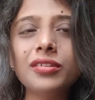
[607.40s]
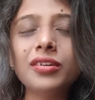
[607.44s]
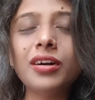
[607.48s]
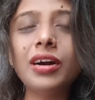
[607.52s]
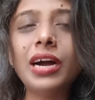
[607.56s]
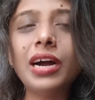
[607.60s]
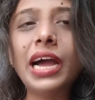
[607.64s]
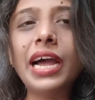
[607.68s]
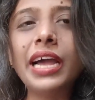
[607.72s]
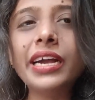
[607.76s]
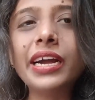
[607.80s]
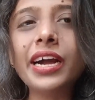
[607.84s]

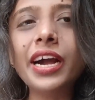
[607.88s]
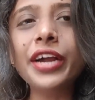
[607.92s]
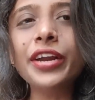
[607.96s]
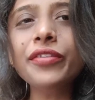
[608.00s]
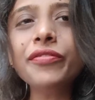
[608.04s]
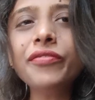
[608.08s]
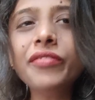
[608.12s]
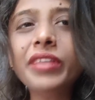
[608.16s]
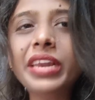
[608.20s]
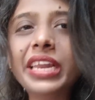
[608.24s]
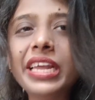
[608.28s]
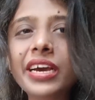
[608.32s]
I kind
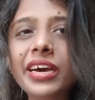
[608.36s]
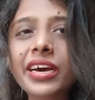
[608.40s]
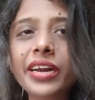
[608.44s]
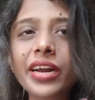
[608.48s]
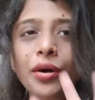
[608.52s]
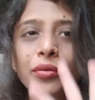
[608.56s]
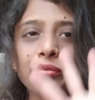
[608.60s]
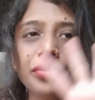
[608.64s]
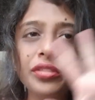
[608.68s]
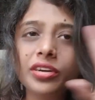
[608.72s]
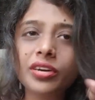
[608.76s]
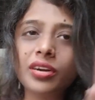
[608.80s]
of clear
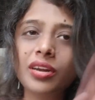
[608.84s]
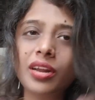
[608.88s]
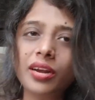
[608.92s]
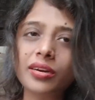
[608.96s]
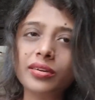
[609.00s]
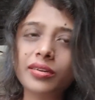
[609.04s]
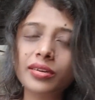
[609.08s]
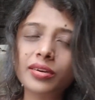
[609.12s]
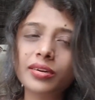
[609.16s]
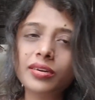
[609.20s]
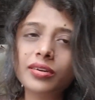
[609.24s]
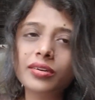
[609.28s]
out the
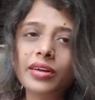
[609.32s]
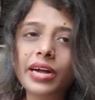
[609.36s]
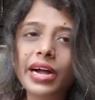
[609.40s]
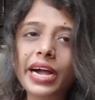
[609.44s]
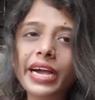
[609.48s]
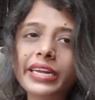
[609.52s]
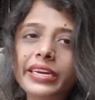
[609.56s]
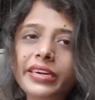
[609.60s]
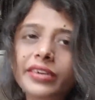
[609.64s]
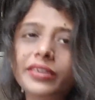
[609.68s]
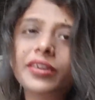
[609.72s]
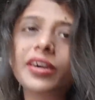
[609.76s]
clutter.
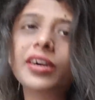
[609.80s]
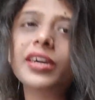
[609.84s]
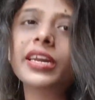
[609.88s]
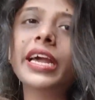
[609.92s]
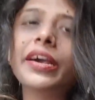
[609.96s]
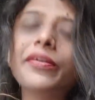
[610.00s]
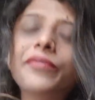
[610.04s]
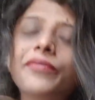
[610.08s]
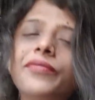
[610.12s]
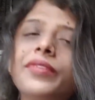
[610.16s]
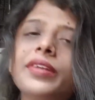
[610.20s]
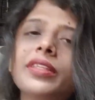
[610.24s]
I return
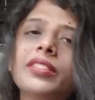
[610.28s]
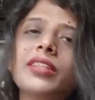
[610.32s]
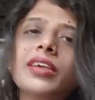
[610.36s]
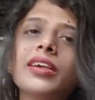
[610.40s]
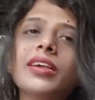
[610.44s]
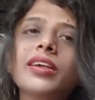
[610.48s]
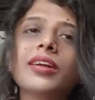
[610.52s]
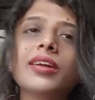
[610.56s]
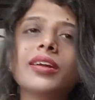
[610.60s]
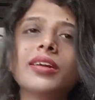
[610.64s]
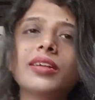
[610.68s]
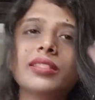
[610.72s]

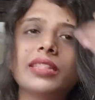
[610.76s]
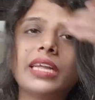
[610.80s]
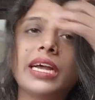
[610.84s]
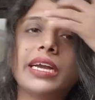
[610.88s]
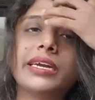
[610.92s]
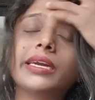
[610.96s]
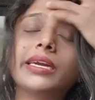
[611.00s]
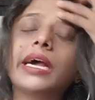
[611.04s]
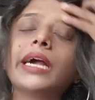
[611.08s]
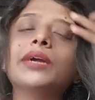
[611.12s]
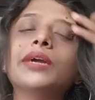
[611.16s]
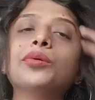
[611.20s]
everything
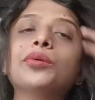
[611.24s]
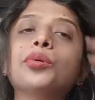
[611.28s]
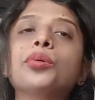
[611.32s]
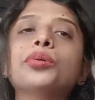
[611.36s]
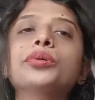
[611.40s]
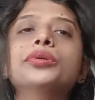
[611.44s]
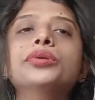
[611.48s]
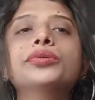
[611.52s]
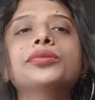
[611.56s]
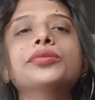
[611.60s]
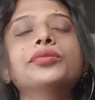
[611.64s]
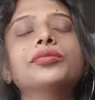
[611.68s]
that I
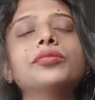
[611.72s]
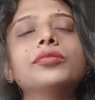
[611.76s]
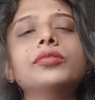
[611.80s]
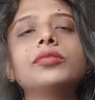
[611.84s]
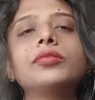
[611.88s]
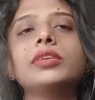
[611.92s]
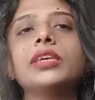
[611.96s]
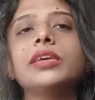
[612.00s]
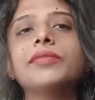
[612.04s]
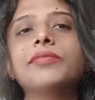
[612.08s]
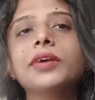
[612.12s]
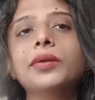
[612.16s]
don't
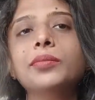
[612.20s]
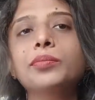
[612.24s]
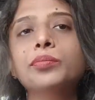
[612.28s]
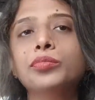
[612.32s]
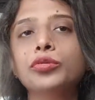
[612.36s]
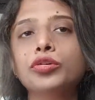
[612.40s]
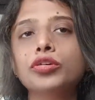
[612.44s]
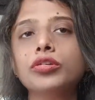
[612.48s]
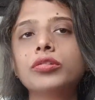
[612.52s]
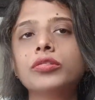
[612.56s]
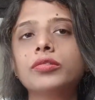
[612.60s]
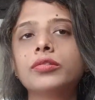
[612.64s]
use, even
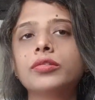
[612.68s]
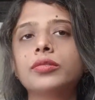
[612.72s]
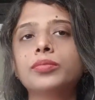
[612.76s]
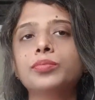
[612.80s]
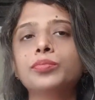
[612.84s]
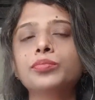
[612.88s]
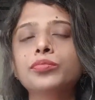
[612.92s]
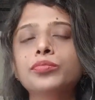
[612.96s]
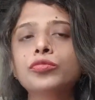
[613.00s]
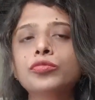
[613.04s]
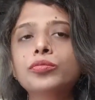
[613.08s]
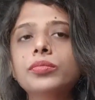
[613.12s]
books,
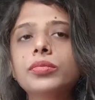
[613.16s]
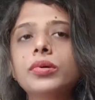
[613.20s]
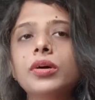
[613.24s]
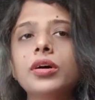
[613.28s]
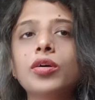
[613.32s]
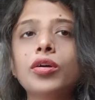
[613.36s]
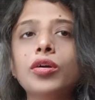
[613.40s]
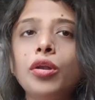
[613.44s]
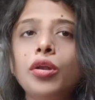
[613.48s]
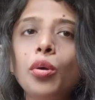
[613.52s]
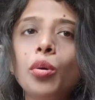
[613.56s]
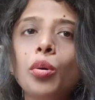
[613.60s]

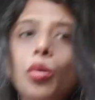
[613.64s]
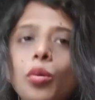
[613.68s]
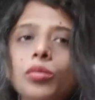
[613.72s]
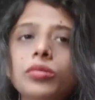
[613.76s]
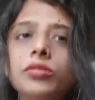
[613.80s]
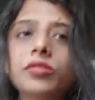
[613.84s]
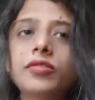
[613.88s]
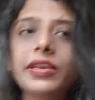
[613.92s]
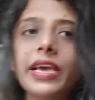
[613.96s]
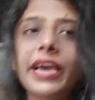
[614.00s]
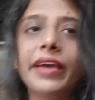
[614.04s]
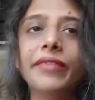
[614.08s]

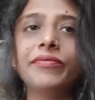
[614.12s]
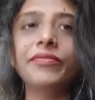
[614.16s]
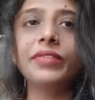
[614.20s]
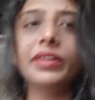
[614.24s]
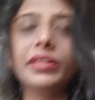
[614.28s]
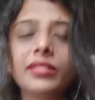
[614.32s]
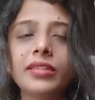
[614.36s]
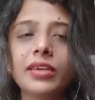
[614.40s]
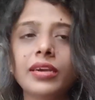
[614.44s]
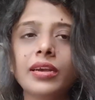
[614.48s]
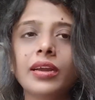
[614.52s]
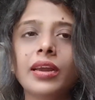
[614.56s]
clothes,
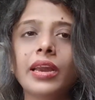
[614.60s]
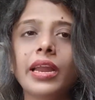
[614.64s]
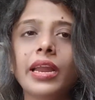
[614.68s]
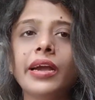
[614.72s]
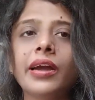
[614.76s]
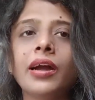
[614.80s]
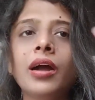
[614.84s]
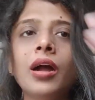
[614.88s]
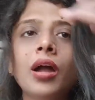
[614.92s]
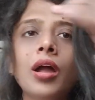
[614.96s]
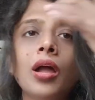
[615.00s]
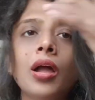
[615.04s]
everything.
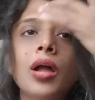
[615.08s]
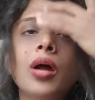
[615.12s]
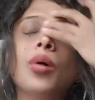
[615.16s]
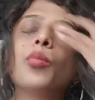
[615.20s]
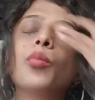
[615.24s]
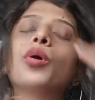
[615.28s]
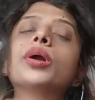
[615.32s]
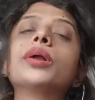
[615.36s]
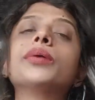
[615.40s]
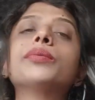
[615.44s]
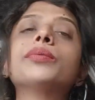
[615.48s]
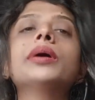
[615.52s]
Like
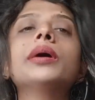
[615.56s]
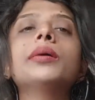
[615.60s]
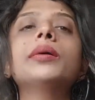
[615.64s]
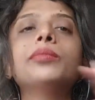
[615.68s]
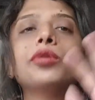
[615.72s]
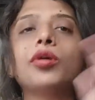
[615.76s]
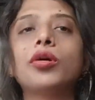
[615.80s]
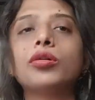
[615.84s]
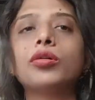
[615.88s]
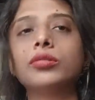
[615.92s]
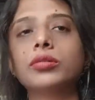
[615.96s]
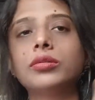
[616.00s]
whatever I'm
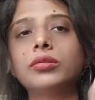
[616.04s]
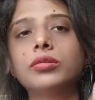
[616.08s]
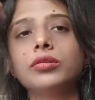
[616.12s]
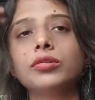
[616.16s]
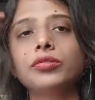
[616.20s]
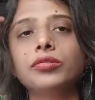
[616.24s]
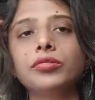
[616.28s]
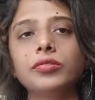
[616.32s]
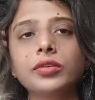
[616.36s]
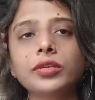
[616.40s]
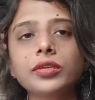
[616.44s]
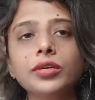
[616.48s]
not
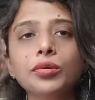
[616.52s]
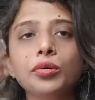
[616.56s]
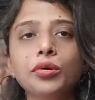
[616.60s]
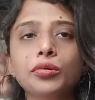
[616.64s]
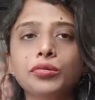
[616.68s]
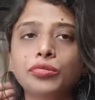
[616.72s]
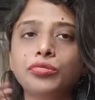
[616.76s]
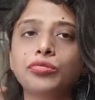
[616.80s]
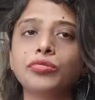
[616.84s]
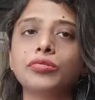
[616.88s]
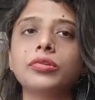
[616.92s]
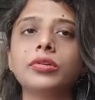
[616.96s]
using
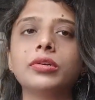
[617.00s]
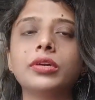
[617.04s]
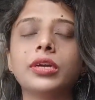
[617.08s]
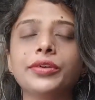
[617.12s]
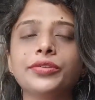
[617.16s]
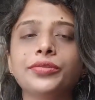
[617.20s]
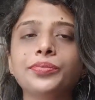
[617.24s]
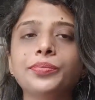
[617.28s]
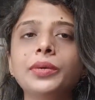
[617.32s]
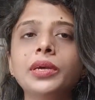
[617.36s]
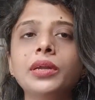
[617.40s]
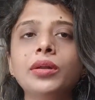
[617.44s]
goes to the
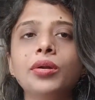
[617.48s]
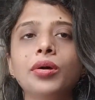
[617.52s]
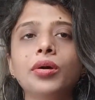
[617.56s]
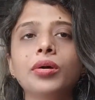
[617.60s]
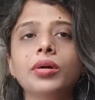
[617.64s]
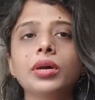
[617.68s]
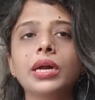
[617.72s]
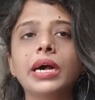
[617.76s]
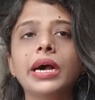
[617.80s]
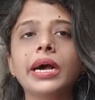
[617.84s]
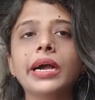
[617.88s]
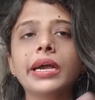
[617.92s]
dustbin,
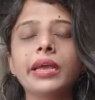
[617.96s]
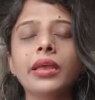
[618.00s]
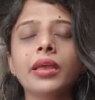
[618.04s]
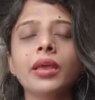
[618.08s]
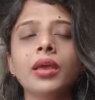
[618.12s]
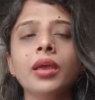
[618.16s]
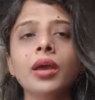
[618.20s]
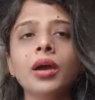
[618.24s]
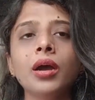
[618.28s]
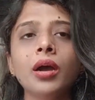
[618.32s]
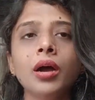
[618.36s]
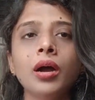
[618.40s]
or I
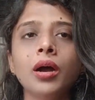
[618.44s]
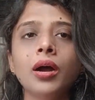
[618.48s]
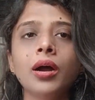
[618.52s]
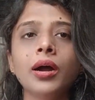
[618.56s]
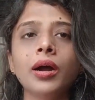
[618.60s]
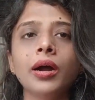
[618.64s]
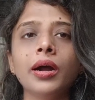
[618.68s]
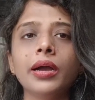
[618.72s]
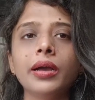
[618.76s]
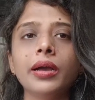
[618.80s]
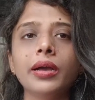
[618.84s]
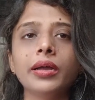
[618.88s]

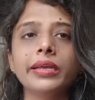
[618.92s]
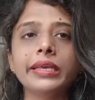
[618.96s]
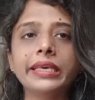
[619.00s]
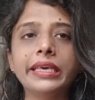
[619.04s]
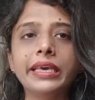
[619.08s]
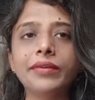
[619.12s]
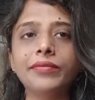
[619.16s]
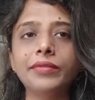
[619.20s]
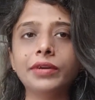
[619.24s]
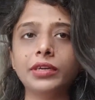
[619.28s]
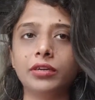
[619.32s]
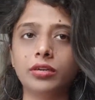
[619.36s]

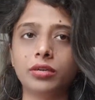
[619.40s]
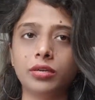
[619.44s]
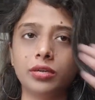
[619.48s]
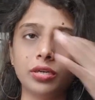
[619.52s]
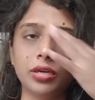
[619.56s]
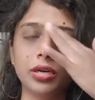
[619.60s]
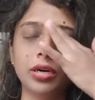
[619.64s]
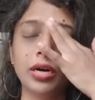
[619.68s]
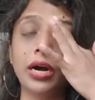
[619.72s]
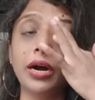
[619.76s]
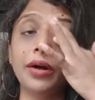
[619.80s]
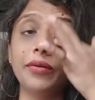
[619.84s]
give it
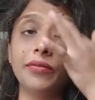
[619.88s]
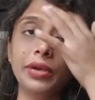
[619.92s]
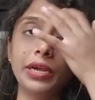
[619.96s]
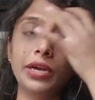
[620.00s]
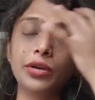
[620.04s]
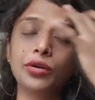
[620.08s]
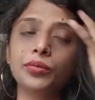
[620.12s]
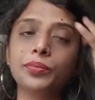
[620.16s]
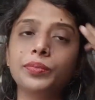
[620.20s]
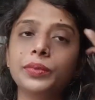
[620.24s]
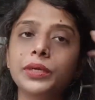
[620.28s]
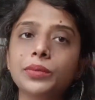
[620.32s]

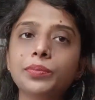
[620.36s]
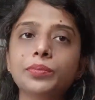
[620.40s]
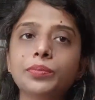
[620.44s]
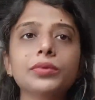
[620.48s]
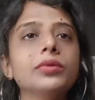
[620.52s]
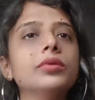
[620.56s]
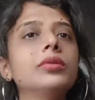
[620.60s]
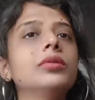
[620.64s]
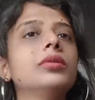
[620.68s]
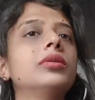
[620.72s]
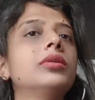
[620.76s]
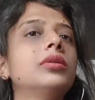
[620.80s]
away to
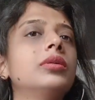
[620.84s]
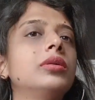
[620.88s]
people